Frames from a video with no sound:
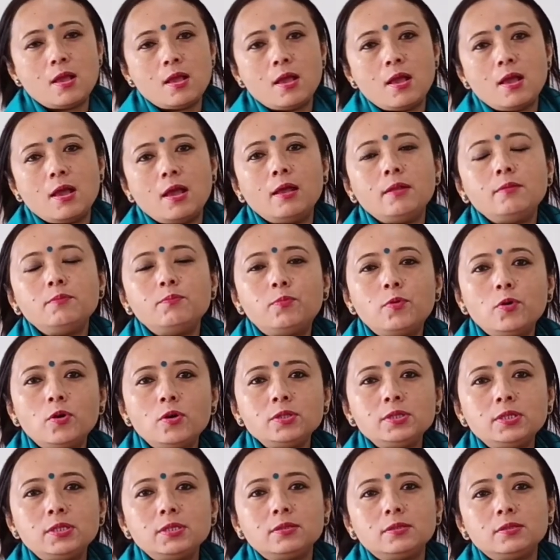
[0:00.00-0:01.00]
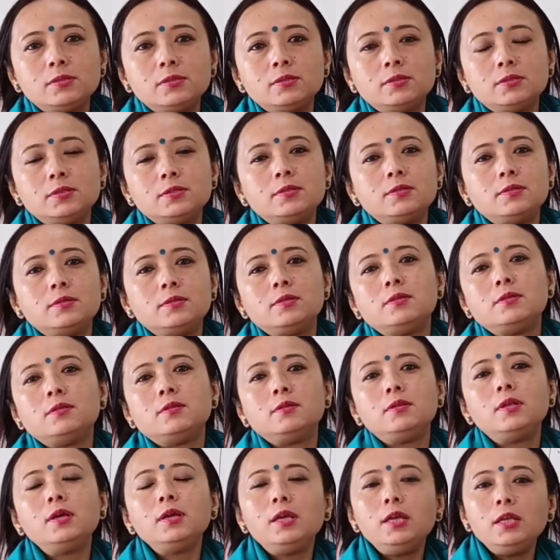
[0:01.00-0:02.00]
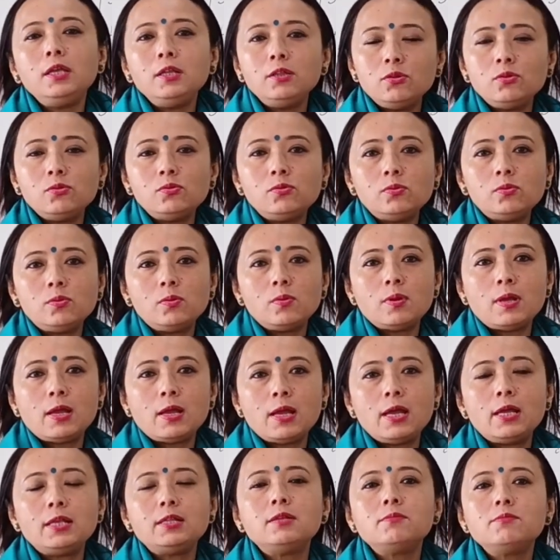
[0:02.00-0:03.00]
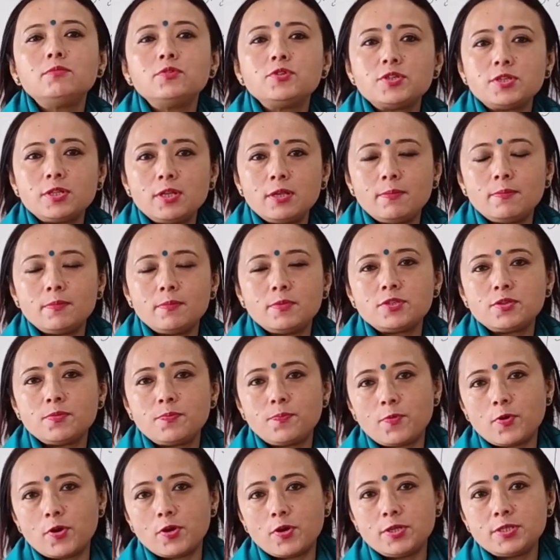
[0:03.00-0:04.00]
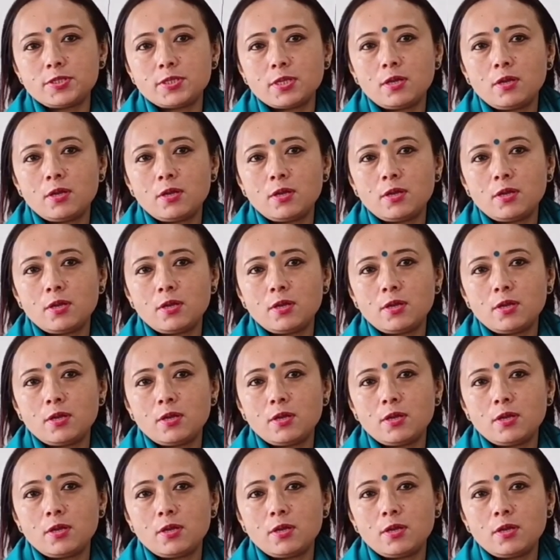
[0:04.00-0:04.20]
And both the Hindu and the Muslim sepoys